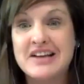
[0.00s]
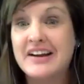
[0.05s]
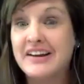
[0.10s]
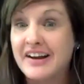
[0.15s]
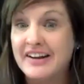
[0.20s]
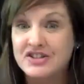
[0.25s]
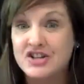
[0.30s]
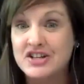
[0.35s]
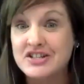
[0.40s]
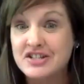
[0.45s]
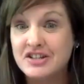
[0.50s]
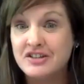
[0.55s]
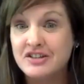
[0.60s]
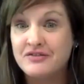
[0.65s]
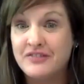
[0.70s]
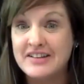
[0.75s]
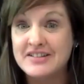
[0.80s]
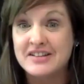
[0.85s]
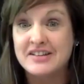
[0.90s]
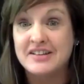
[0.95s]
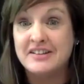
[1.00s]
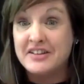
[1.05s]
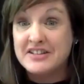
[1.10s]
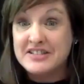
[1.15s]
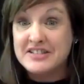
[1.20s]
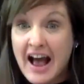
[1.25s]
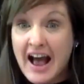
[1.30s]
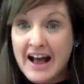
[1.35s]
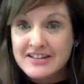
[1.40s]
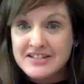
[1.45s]
I just invested in this
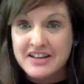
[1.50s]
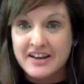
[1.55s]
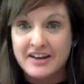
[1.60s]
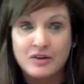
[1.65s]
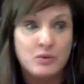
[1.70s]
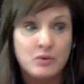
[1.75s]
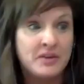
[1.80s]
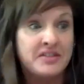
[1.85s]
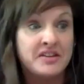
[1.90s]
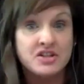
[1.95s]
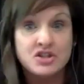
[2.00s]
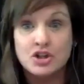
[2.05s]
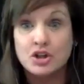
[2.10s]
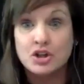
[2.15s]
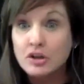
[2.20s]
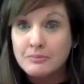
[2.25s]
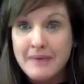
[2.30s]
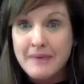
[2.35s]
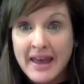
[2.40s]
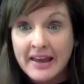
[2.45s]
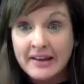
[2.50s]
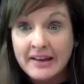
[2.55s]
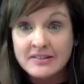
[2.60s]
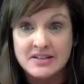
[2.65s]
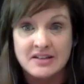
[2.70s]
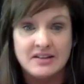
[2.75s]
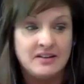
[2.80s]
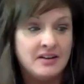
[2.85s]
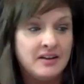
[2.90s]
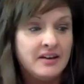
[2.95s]
asset with this girl,
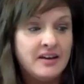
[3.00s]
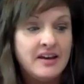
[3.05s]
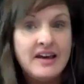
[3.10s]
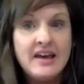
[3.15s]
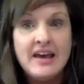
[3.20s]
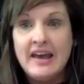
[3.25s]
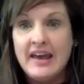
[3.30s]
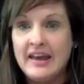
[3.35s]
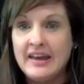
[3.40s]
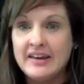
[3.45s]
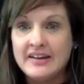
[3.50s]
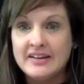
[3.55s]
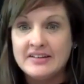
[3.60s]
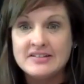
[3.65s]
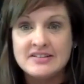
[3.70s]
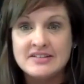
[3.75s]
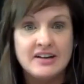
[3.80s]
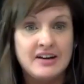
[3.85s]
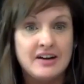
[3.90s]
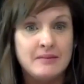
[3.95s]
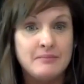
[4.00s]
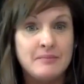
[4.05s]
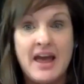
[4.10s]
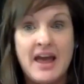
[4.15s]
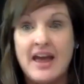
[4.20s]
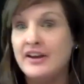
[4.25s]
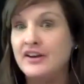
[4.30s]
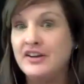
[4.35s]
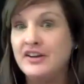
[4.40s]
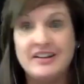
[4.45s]
Mandy, and
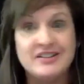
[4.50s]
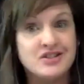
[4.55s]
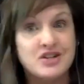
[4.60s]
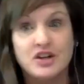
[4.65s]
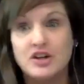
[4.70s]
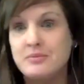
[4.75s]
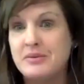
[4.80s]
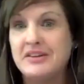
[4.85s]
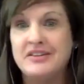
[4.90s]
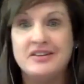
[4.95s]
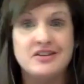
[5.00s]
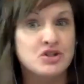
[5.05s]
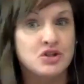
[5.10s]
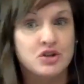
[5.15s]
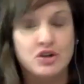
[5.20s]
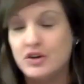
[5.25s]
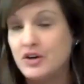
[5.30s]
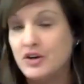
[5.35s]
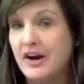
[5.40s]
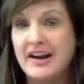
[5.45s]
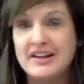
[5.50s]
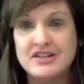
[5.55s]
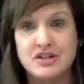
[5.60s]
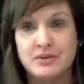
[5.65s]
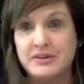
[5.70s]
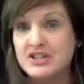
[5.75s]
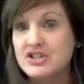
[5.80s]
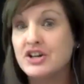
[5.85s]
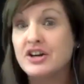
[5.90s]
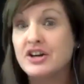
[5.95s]
it's going to be this crazy
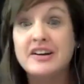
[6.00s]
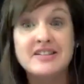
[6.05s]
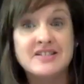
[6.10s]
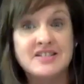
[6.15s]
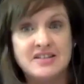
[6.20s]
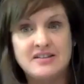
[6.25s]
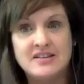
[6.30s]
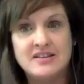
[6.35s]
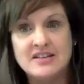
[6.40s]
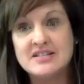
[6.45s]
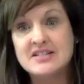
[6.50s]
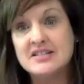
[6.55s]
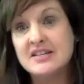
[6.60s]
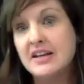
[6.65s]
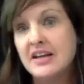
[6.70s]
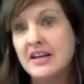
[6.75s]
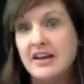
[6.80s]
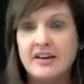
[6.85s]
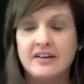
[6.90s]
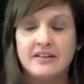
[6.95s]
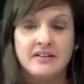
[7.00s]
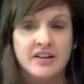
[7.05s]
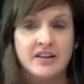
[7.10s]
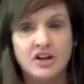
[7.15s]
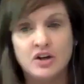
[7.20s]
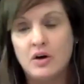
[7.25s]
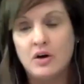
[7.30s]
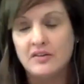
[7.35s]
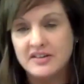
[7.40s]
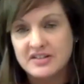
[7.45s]
return. It's in this city and, you know, all this